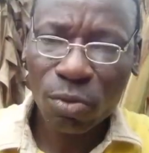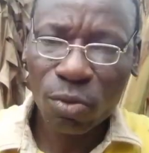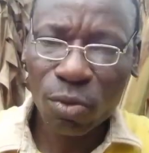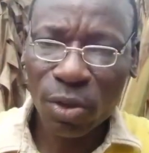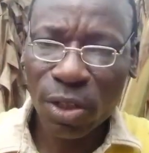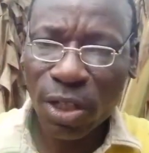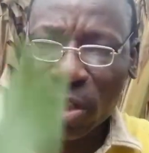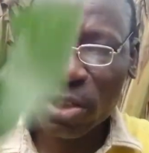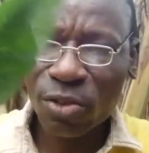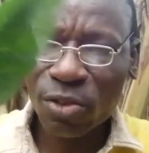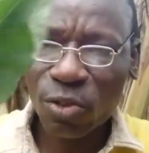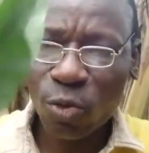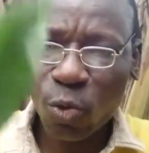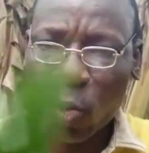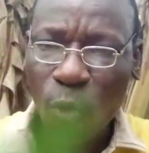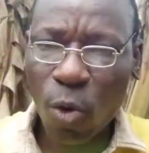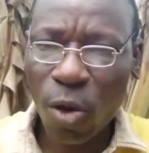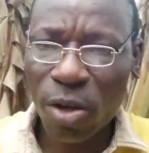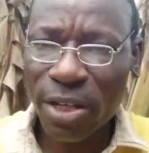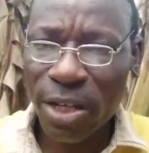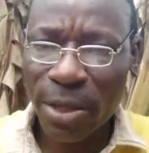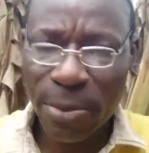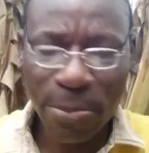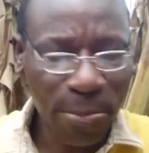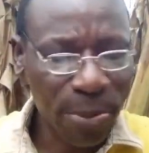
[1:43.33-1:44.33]
You need
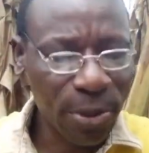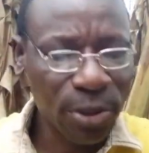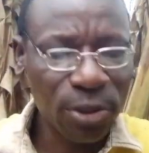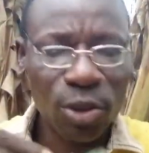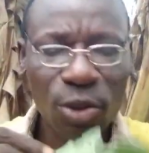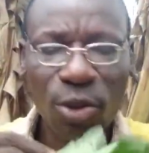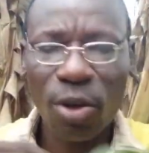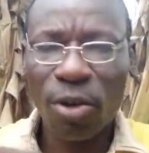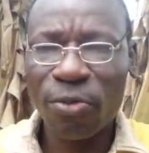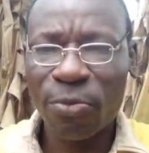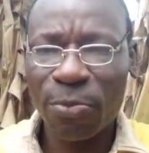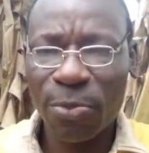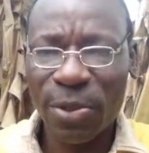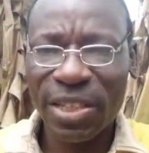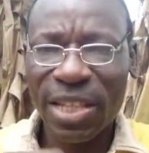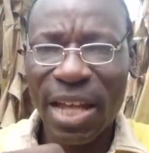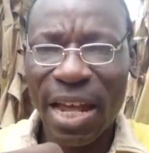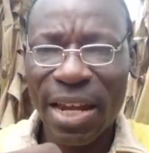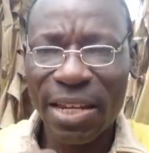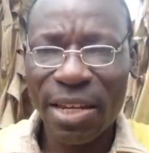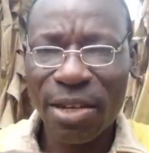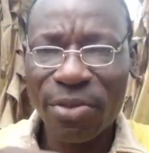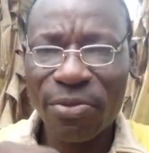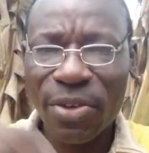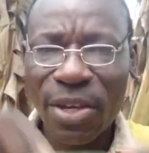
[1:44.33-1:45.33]
a bunch of
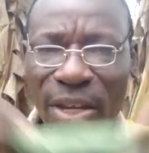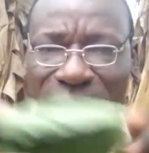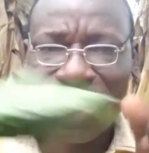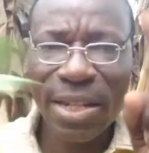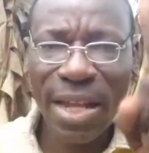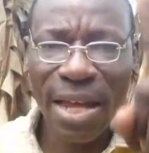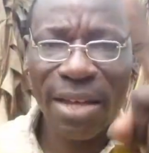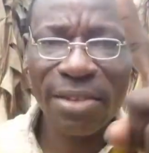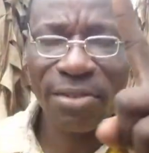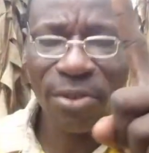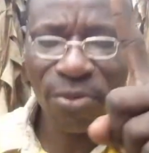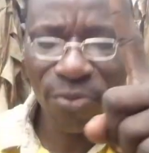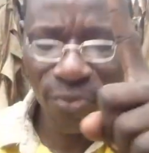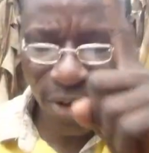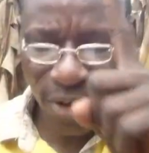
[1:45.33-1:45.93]
bitter leaf. That's the